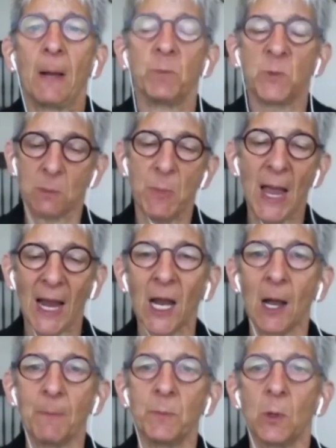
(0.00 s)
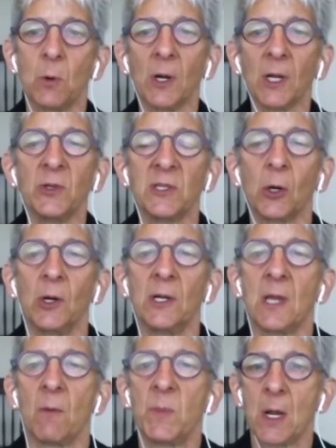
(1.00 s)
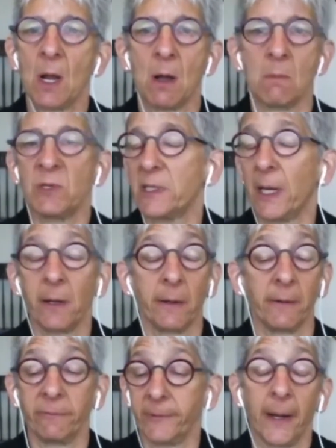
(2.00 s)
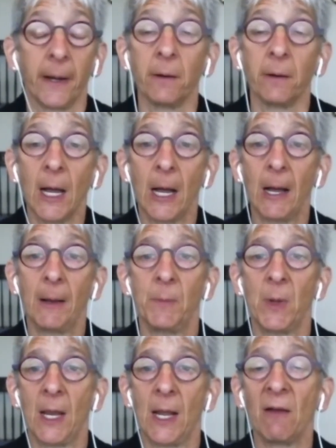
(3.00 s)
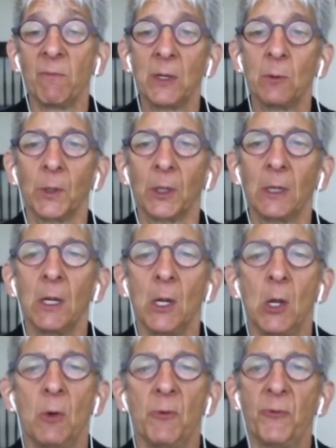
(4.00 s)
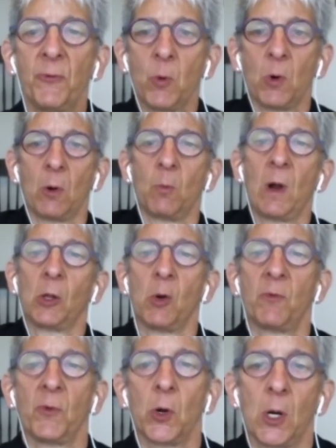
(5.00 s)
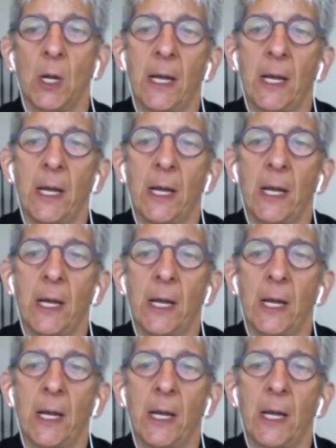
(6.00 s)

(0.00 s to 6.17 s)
To back up, corticosteroids have become standard of care and have been really for well over